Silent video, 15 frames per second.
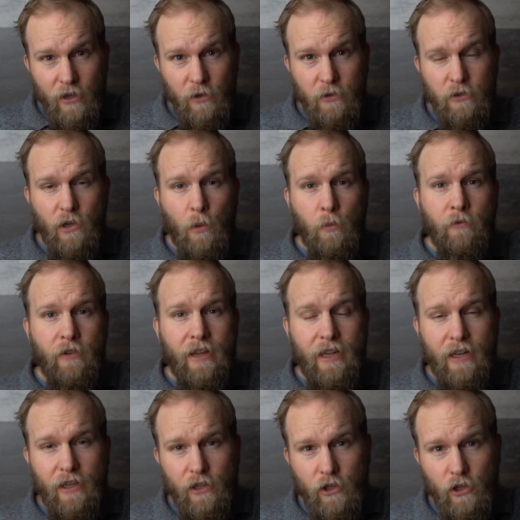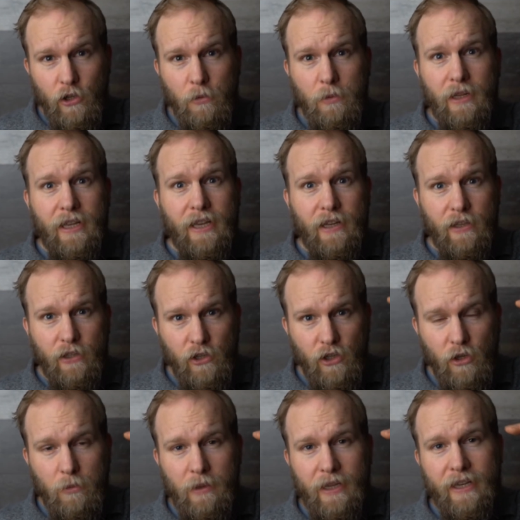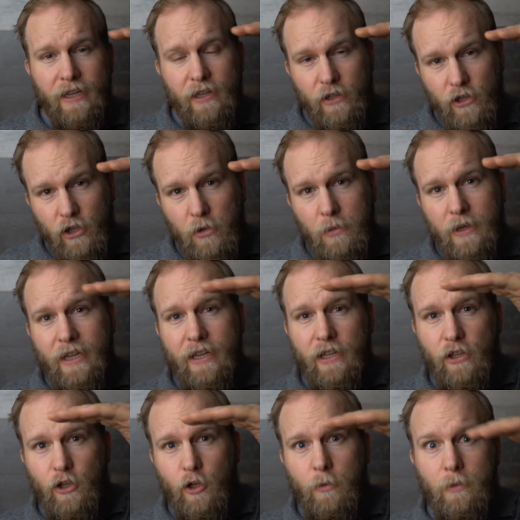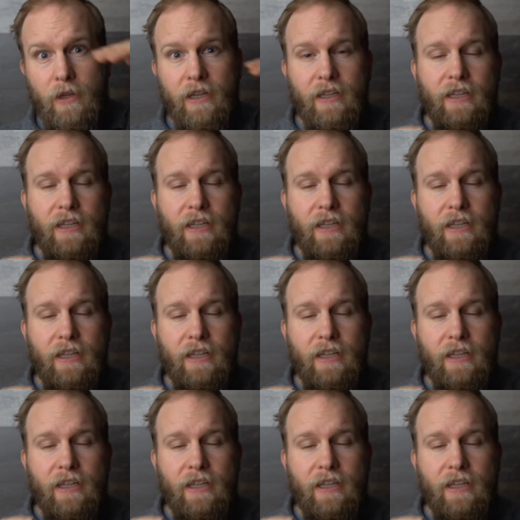on top of it and accumulate and accumulate and accumulate and accumulate,